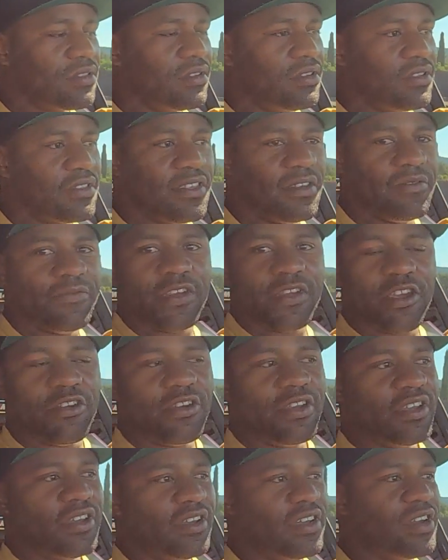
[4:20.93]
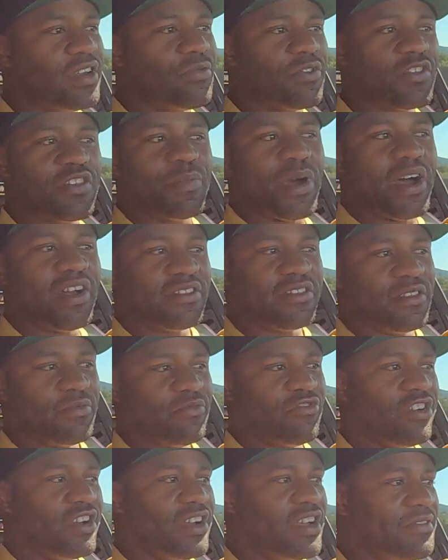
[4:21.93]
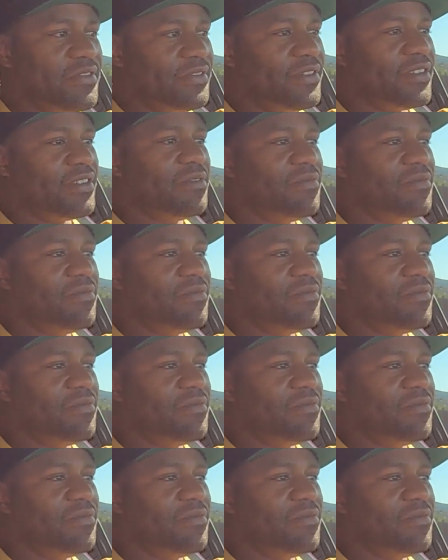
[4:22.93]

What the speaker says: It's a very responsive drive.